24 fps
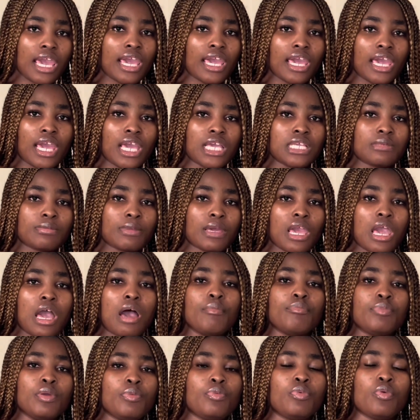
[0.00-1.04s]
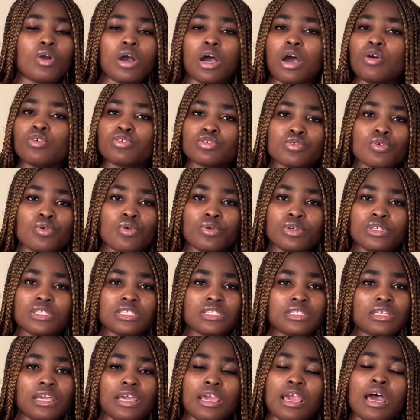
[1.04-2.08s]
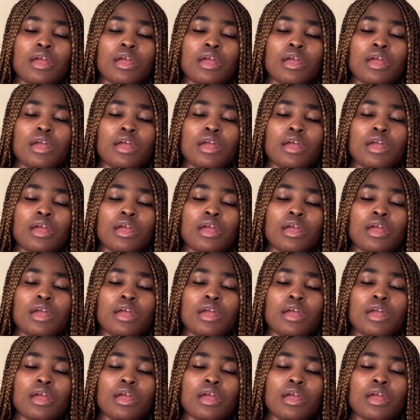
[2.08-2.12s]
engagement and people are also going to see it,